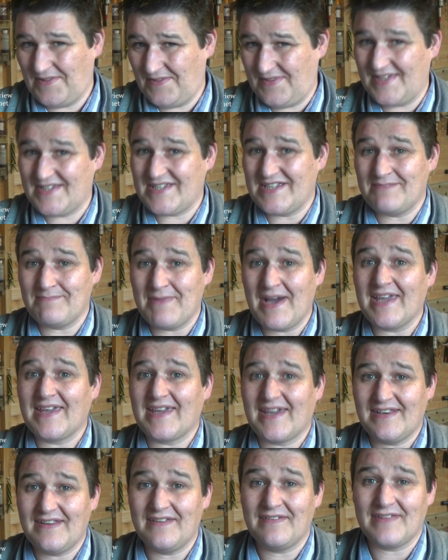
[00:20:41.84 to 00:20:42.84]
this is my
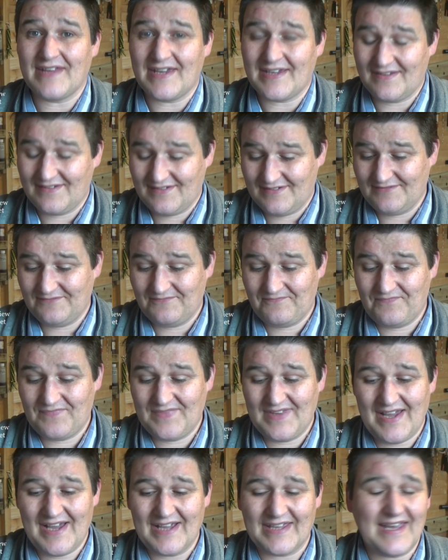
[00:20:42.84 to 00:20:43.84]
kind of thing
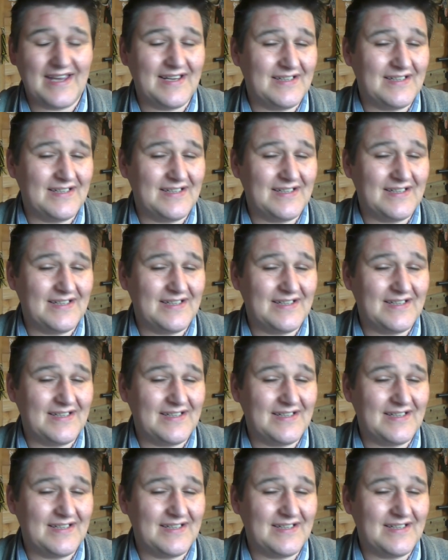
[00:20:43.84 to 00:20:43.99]
I,